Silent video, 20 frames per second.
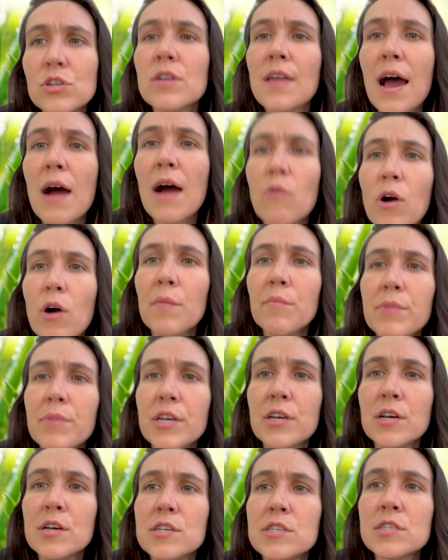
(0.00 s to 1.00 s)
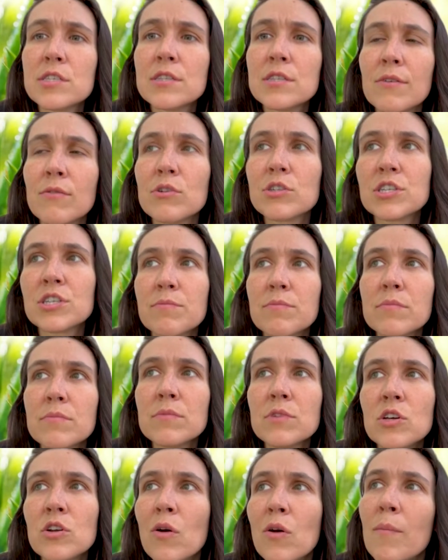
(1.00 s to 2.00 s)
to that one because there were
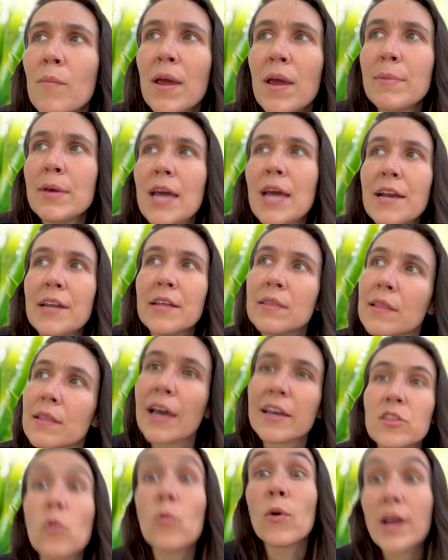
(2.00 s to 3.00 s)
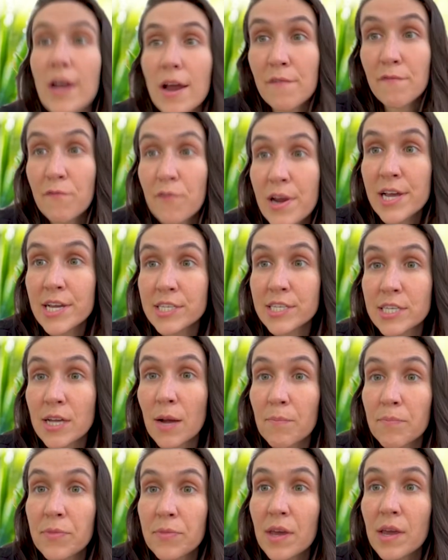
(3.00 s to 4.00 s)
some, you know, maybe I didn't like the way I phrased
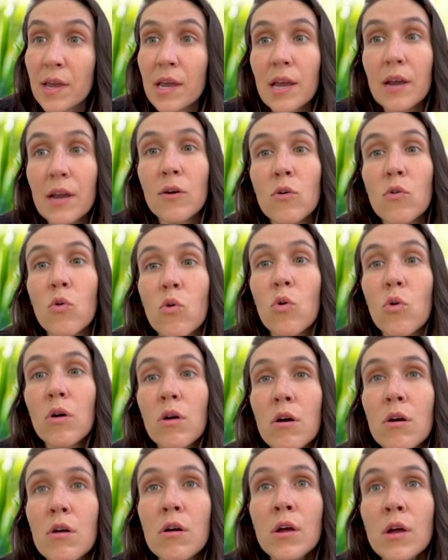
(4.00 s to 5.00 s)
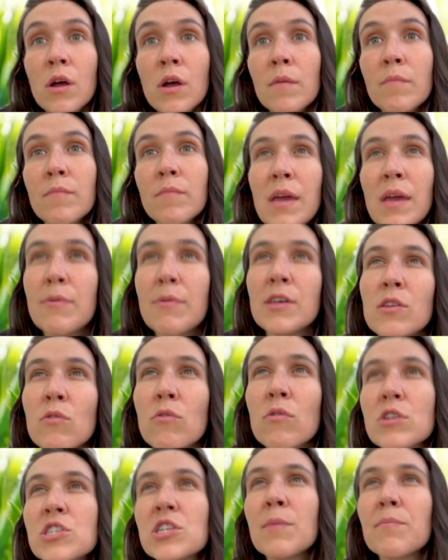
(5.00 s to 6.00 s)
something, or maybe
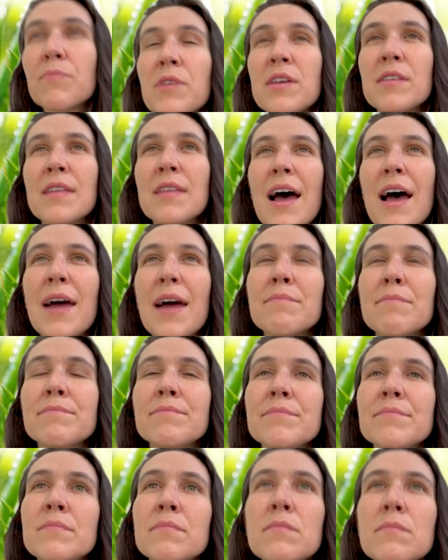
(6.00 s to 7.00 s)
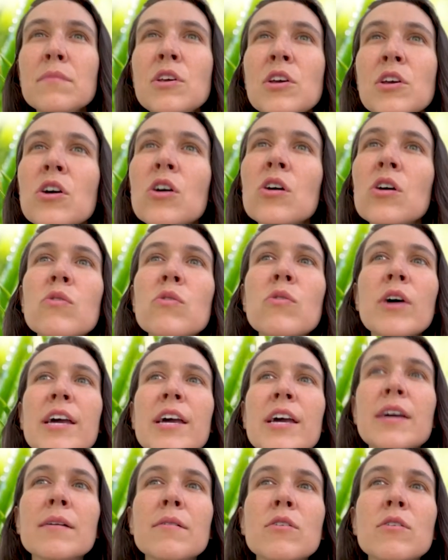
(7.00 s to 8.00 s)
there was something that, you know,
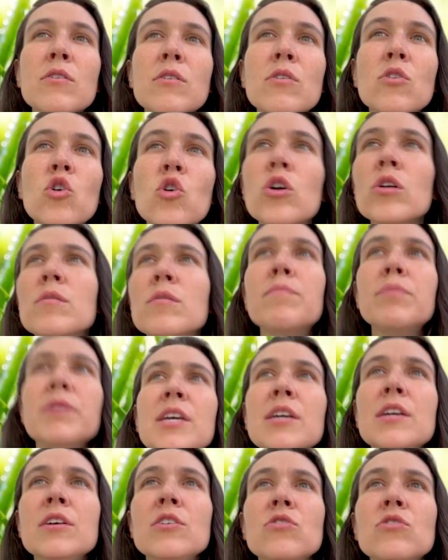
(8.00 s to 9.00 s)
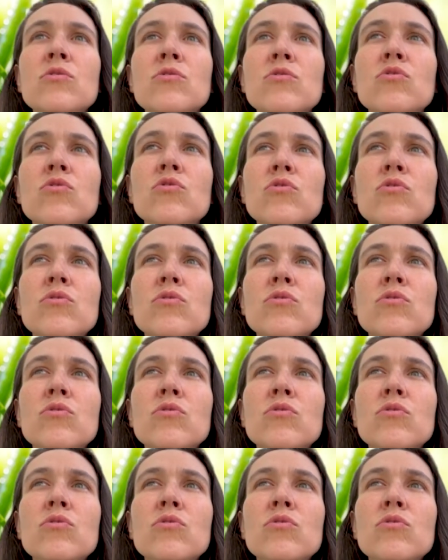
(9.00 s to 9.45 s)
like could be